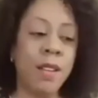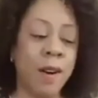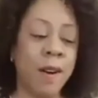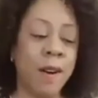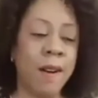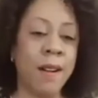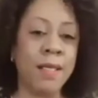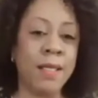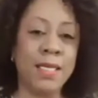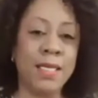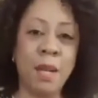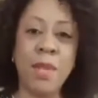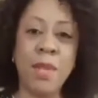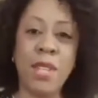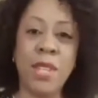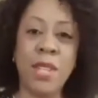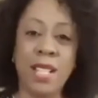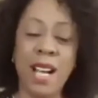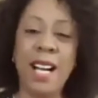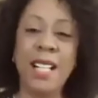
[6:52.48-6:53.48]
are some
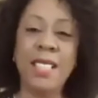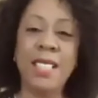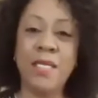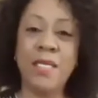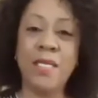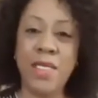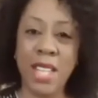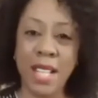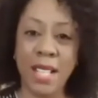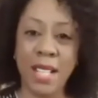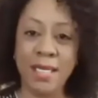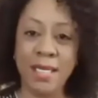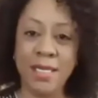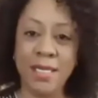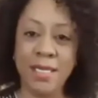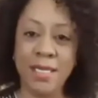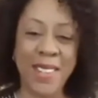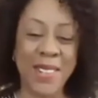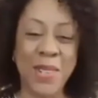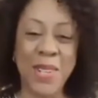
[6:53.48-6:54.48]
of the kinds of things
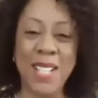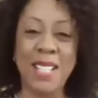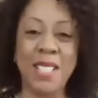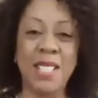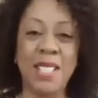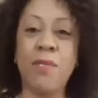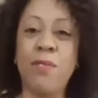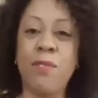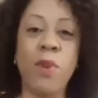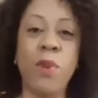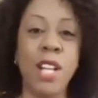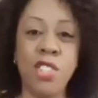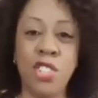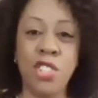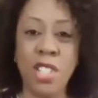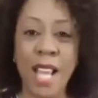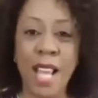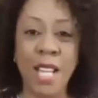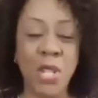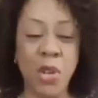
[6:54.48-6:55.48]
that are going to
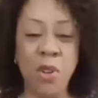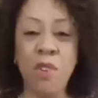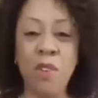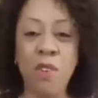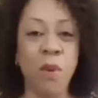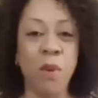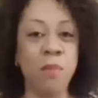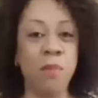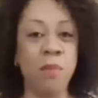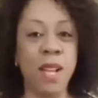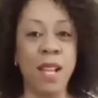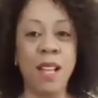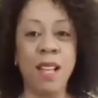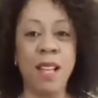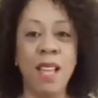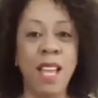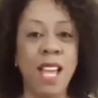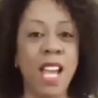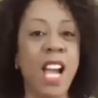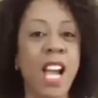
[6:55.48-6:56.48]
differentiate you from
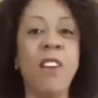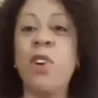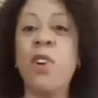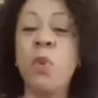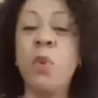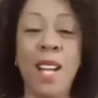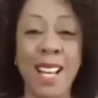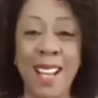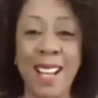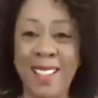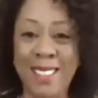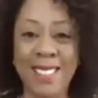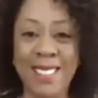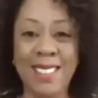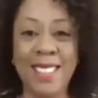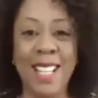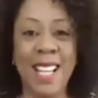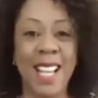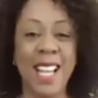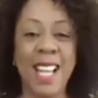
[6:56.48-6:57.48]
everyone
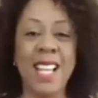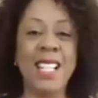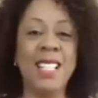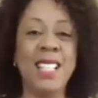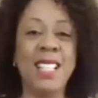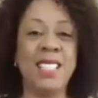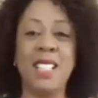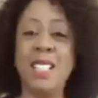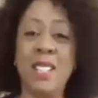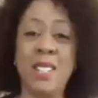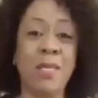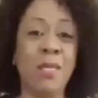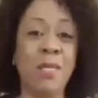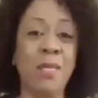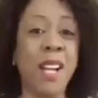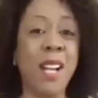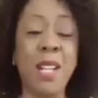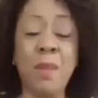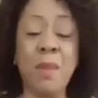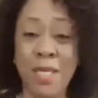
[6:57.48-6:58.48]
else. It is
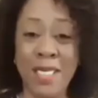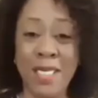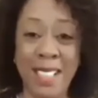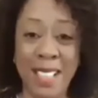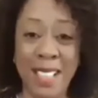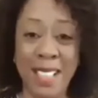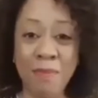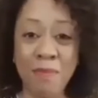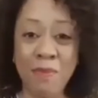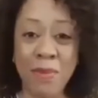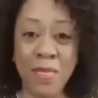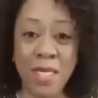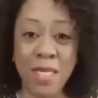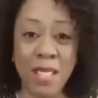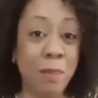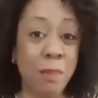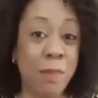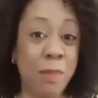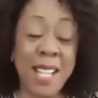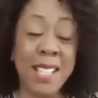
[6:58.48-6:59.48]
incredibly
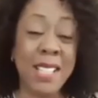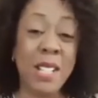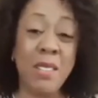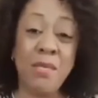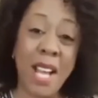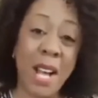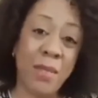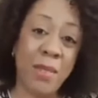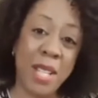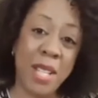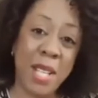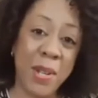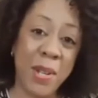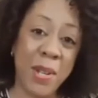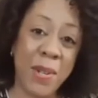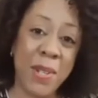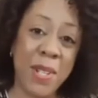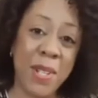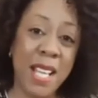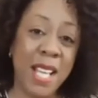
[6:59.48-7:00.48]
competitive out
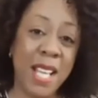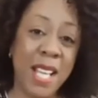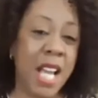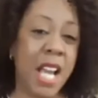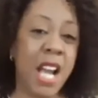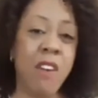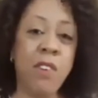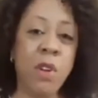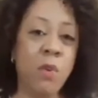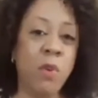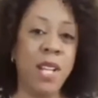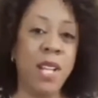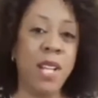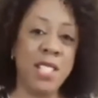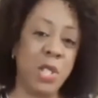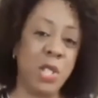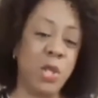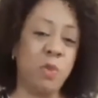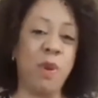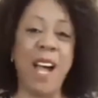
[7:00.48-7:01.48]
here. Everyone is
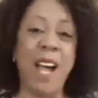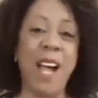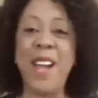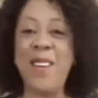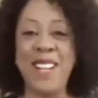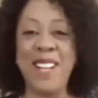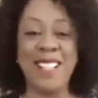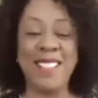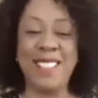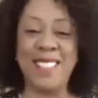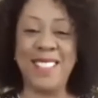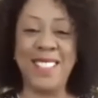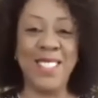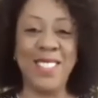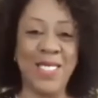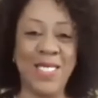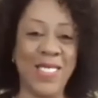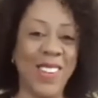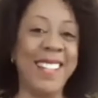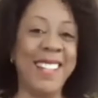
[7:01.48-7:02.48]
aspiring to
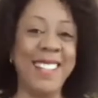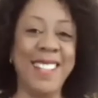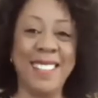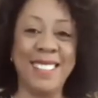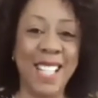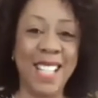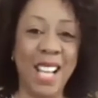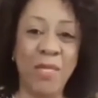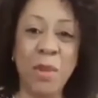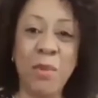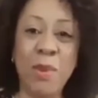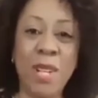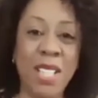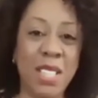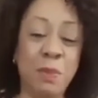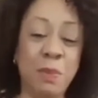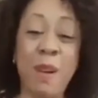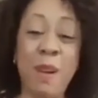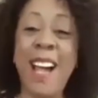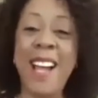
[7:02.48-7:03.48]
greatness. Everyone
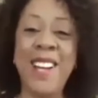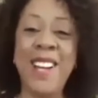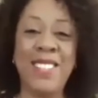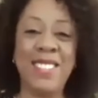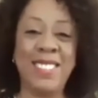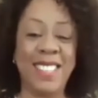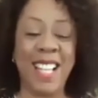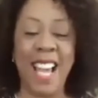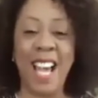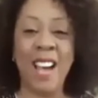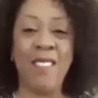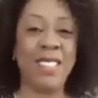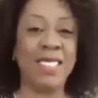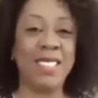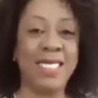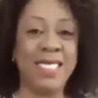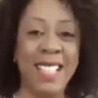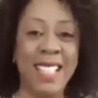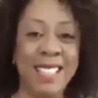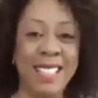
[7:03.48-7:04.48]
aspires to have a
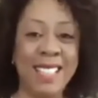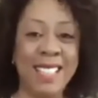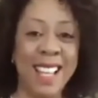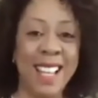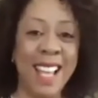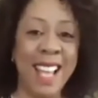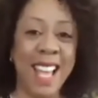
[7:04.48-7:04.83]
seat